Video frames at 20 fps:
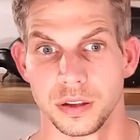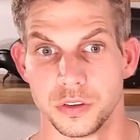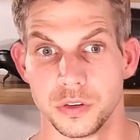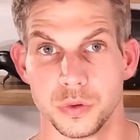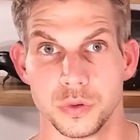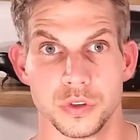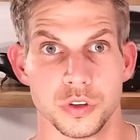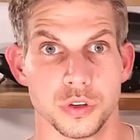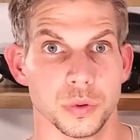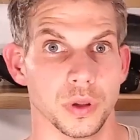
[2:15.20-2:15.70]

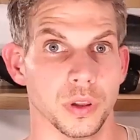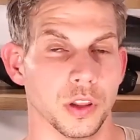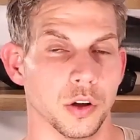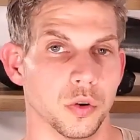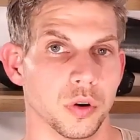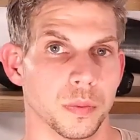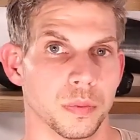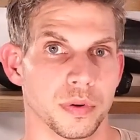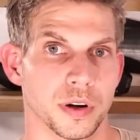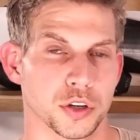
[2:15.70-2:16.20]
due to a
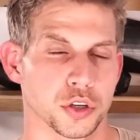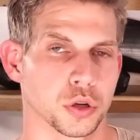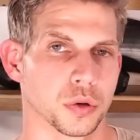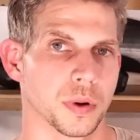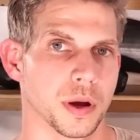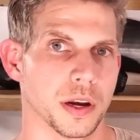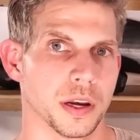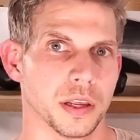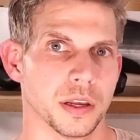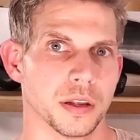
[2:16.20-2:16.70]
lower pressure
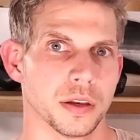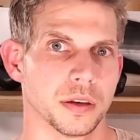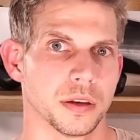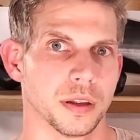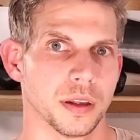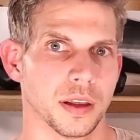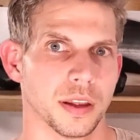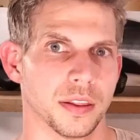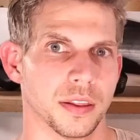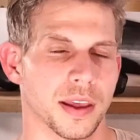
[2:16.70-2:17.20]
gradient.
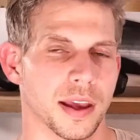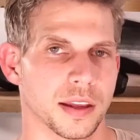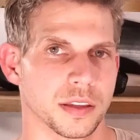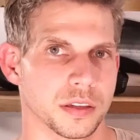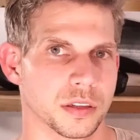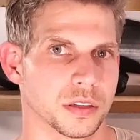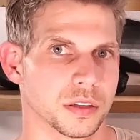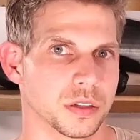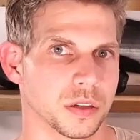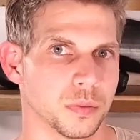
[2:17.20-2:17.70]
And
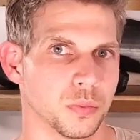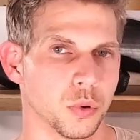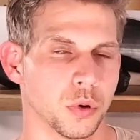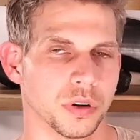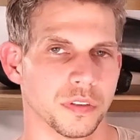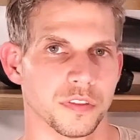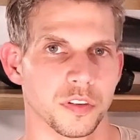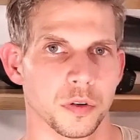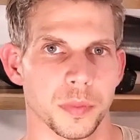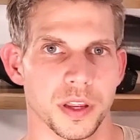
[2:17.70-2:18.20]
that's
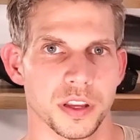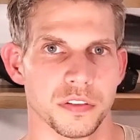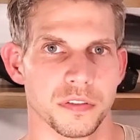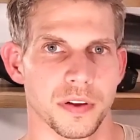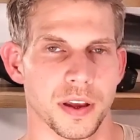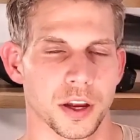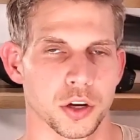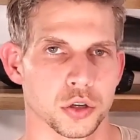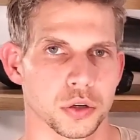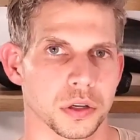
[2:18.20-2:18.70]
important for
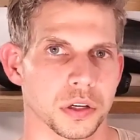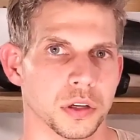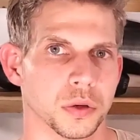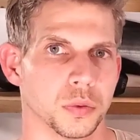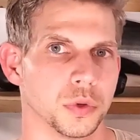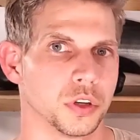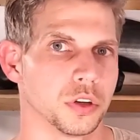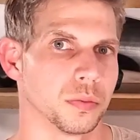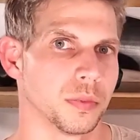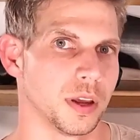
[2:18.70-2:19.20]

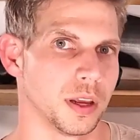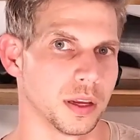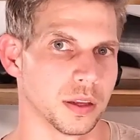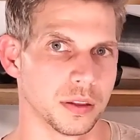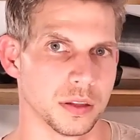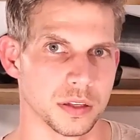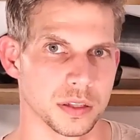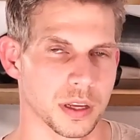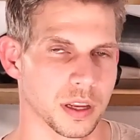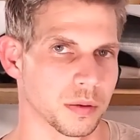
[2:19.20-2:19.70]
manufacturing when you're
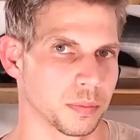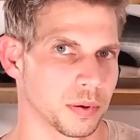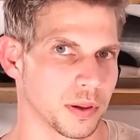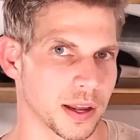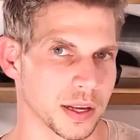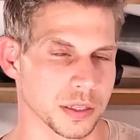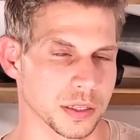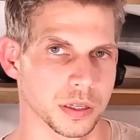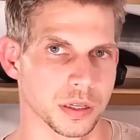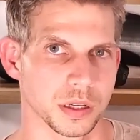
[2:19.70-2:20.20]
making these out of
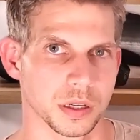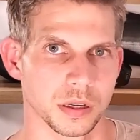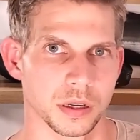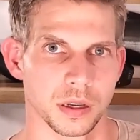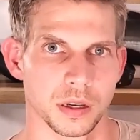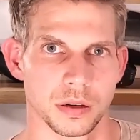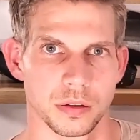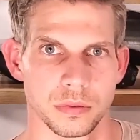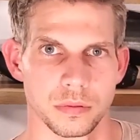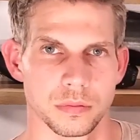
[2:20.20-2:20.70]
plastic
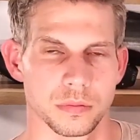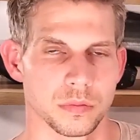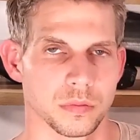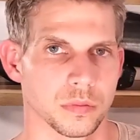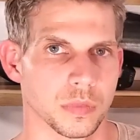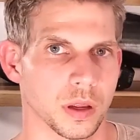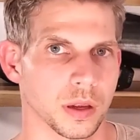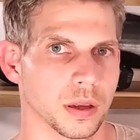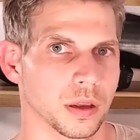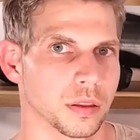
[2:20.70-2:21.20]
and
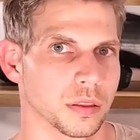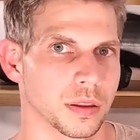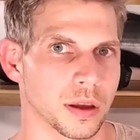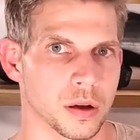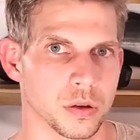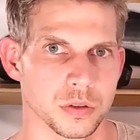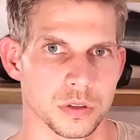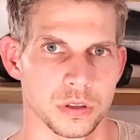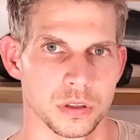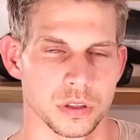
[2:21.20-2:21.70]
making
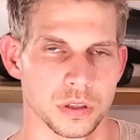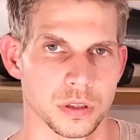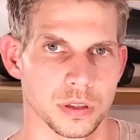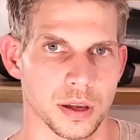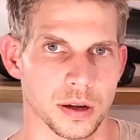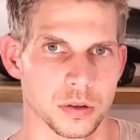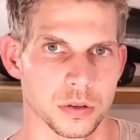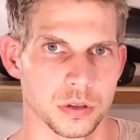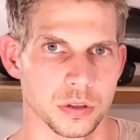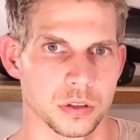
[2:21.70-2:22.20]
thousands and
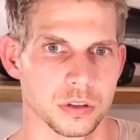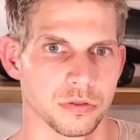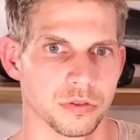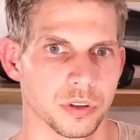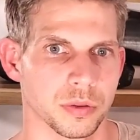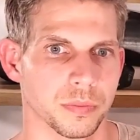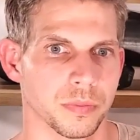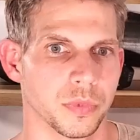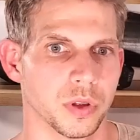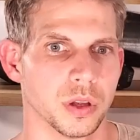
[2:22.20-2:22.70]
thousands of
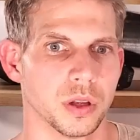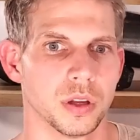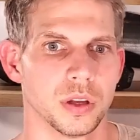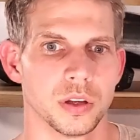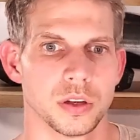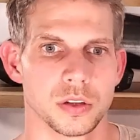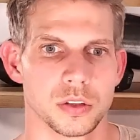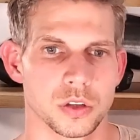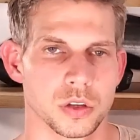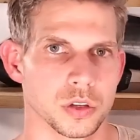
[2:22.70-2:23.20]
them.
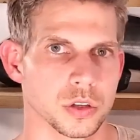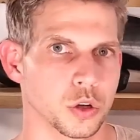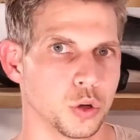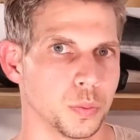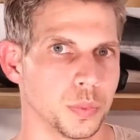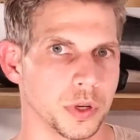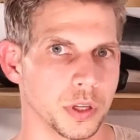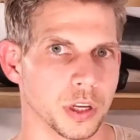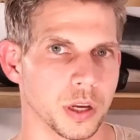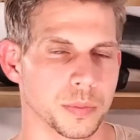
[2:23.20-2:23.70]
Just
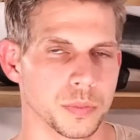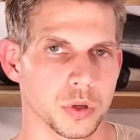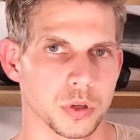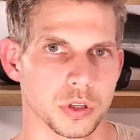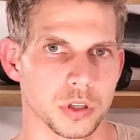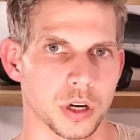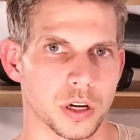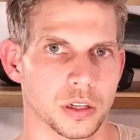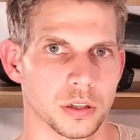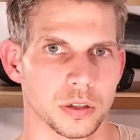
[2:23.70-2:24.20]
opening up your
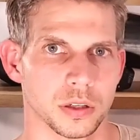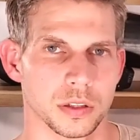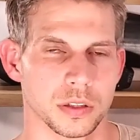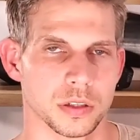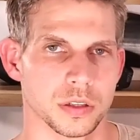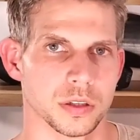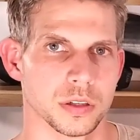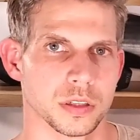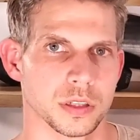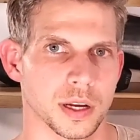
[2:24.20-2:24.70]
tolerance
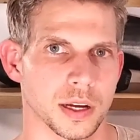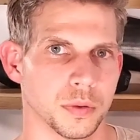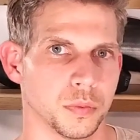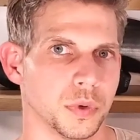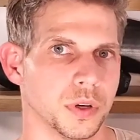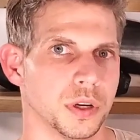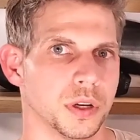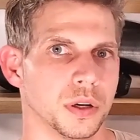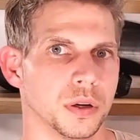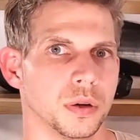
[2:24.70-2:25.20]
and design
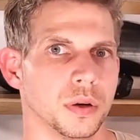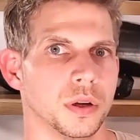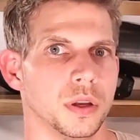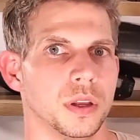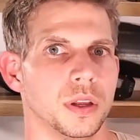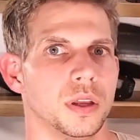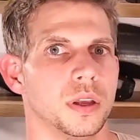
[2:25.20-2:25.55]
window